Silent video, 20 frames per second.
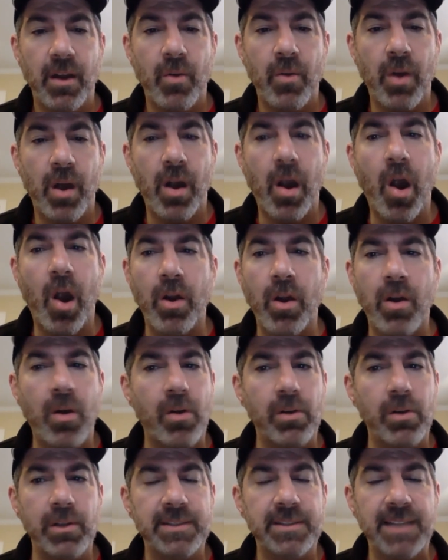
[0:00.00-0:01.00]
our
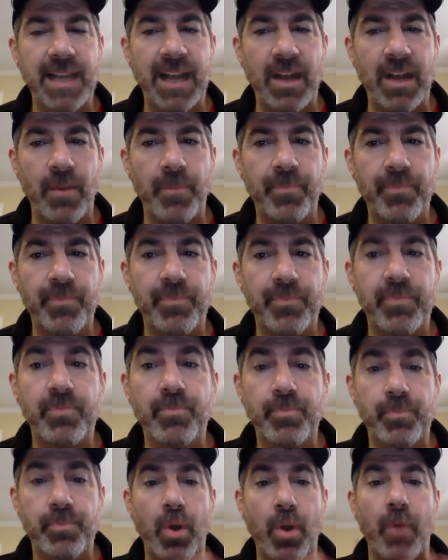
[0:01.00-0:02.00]
goal is to help
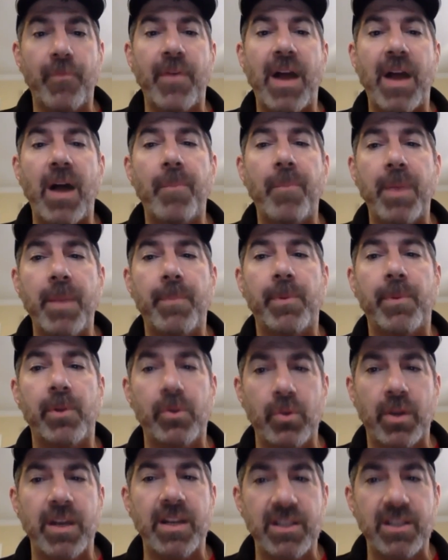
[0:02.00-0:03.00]
profile people
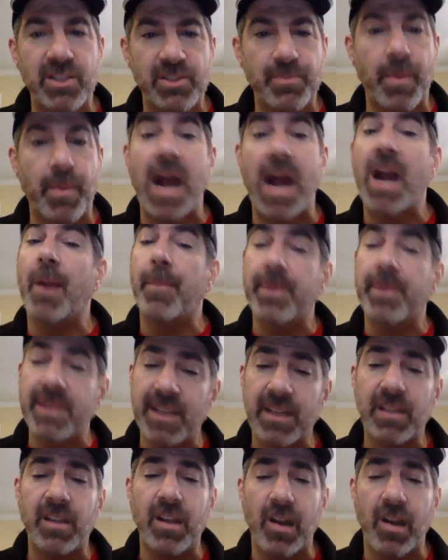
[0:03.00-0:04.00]
who can inspire,
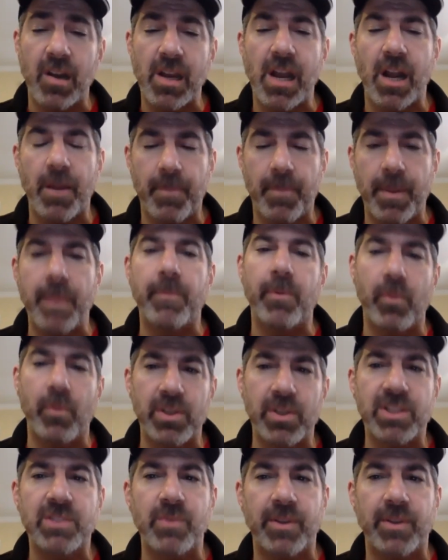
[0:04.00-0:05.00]
particularly our young people,
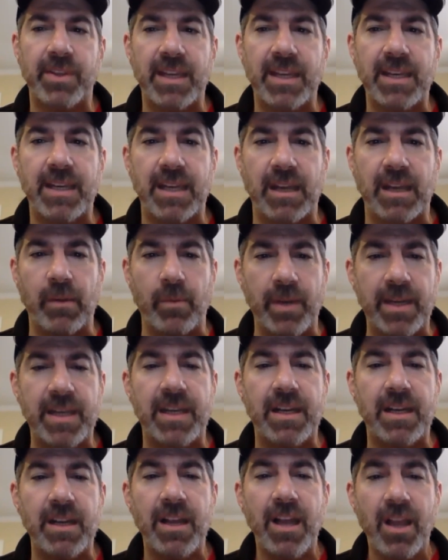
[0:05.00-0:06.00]
which is what they need.
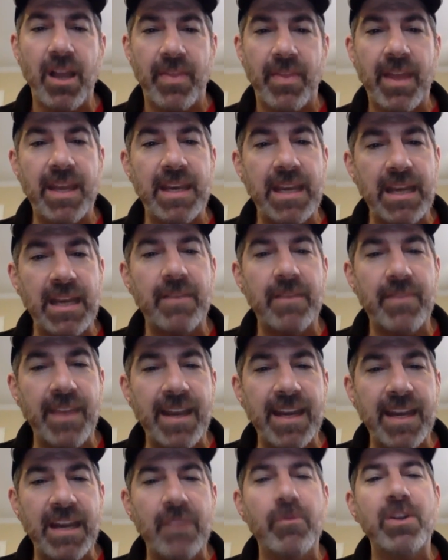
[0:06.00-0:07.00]
They
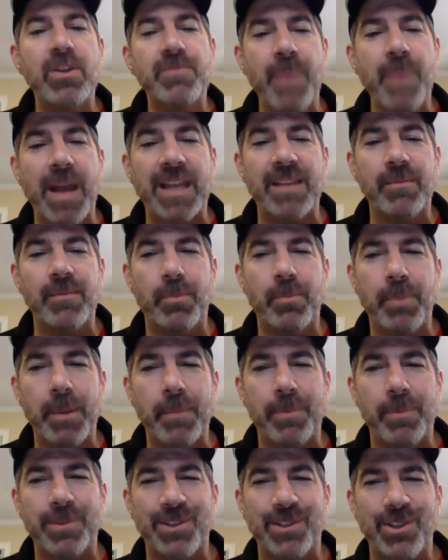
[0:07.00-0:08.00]
need respectable
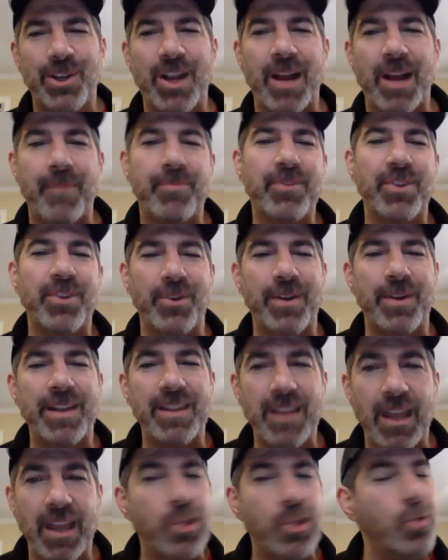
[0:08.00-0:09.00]
people to look up to,
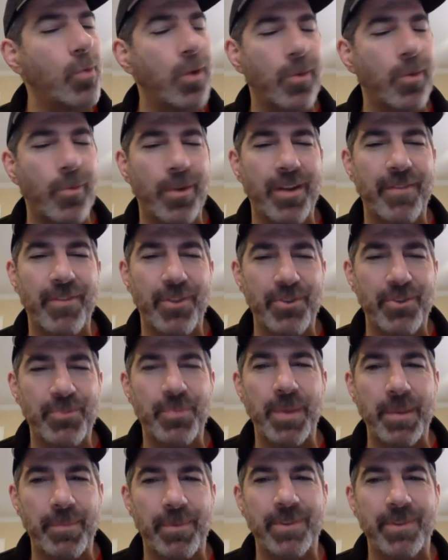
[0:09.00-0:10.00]
and you are one of those
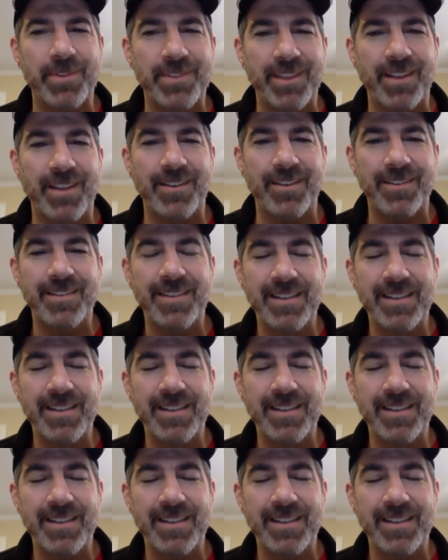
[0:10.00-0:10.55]
people. So.